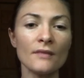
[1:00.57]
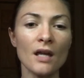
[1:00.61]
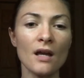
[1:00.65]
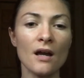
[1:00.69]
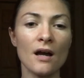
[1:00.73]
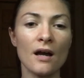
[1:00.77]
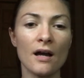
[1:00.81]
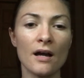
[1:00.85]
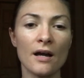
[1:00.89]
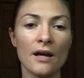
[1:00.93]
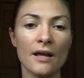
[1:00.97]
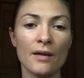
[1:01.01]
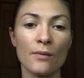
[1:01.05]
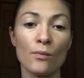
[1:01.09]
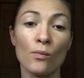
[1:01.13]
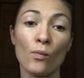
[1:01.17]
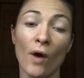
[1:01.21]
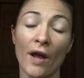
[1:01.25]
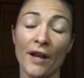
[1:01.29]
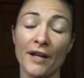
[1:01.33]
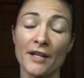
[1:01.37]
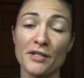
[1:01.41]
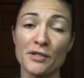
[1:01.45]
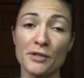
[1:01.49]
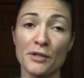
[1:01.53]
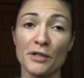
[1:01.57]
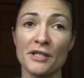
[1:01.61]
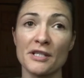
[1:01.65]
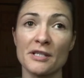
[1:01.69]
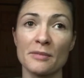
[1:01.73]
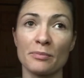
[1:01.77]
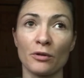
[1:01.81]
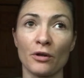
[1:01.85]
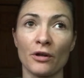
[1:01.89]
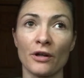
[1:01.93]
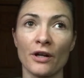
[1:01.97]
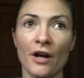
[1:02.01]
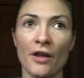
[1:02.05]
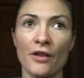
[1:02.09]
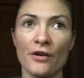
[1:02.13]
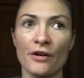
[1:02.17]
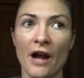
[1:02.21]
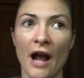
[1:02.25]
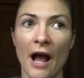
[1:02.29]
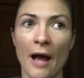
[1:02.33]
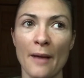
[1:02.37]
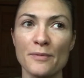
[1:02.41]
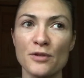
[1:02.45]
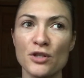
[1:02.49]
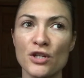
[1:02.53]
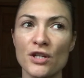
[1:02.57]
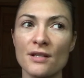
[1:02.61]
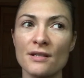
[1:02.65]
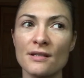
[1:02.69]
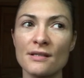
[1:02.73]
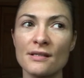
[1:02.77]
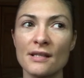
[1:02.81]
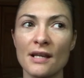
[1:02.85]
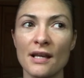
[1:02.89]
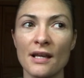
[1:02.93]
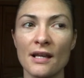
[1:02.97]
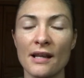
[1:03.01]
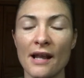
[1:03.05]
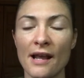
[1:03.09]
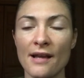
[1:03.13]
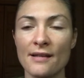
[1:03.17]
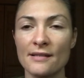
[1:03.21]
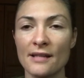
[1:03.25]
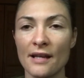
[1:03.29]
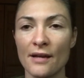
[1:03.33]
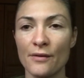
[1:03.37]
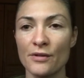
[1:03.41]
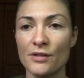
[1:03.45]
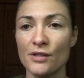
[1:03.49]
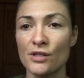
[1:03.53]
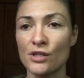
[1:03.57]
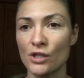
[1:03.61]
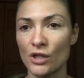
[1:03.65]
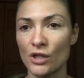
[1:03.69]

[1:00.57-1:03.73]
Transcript: I wanted to explore other options, and as I was